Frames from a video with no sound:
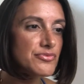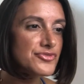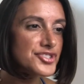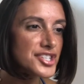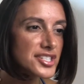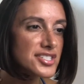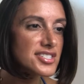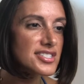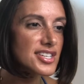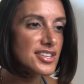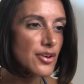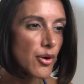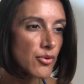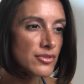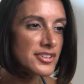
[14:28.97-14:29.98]
just the
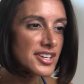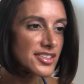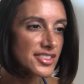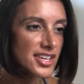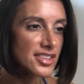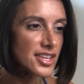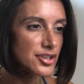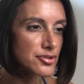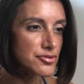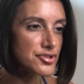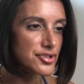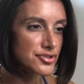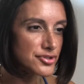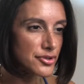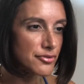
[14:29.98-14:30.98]
only thing that you
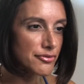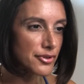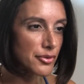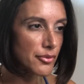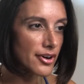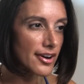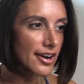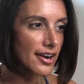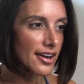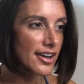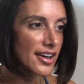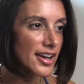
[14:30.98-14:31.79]
should do for work,